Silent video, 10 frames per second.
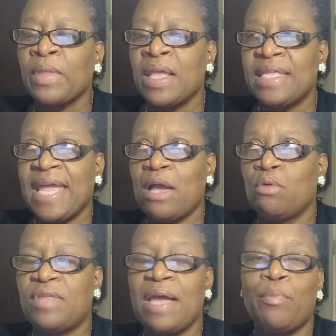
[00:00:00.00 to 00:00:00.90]

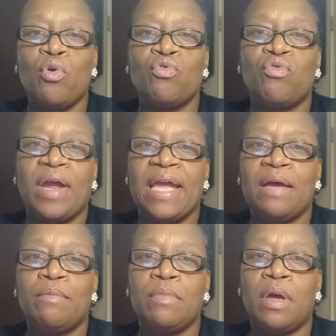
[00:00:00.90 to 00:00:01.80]
Now, that
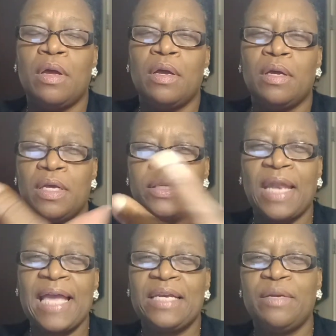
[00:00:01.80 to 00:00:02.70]
program is
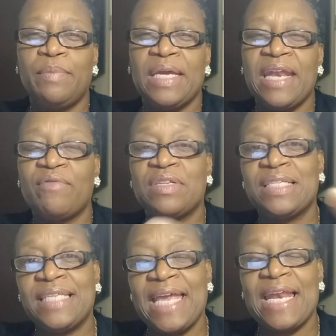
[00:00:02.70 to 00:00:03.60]
likely to be in every
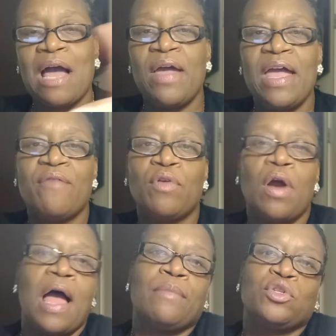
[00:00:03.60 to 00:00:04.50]
state. However,
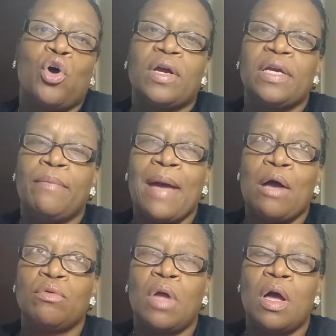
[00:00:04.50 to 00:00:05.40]
I'm talking
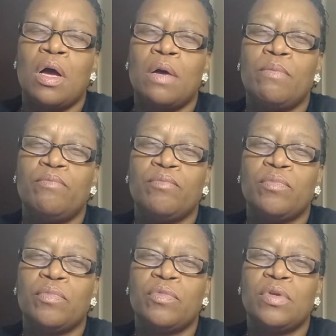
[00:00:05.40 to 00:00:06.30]
about
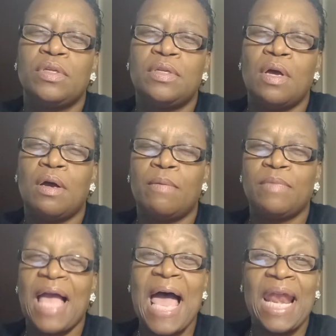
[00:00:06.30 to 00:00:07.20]
the
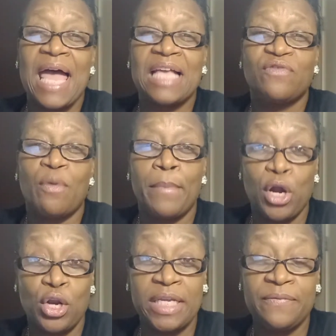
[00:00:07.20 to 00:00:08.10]
guidelines for
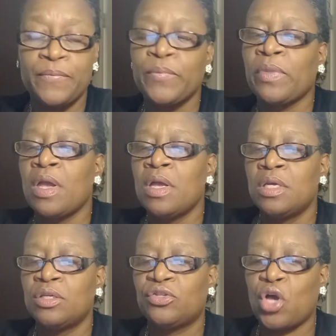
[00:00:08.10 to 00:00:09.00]
Maryland.
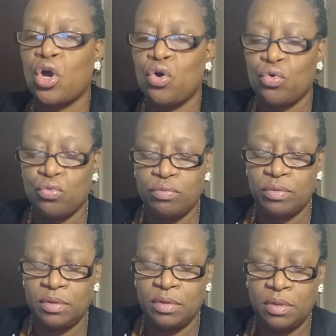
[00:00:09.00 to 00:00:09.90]
So
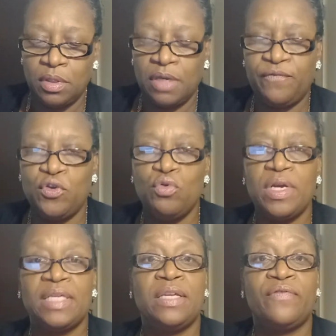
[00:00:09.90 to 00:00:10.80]
if you're in
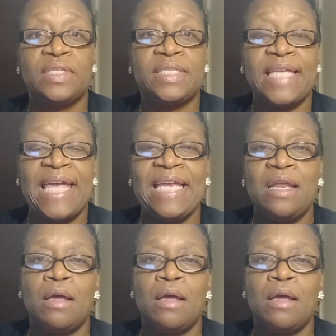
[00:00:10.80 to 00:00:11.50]
a different state,